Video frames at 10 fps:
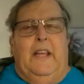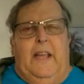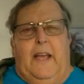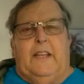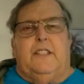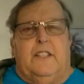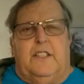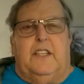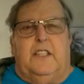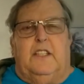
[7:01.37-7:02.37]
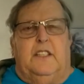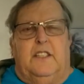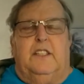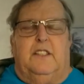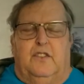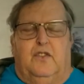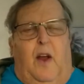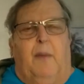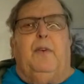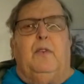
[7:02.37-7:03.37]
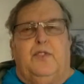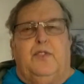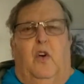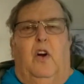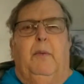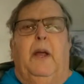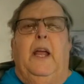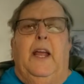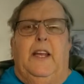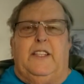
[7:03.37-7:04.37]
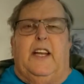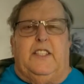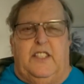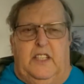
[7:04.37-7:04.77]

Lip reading: Yes, the tropical storm has had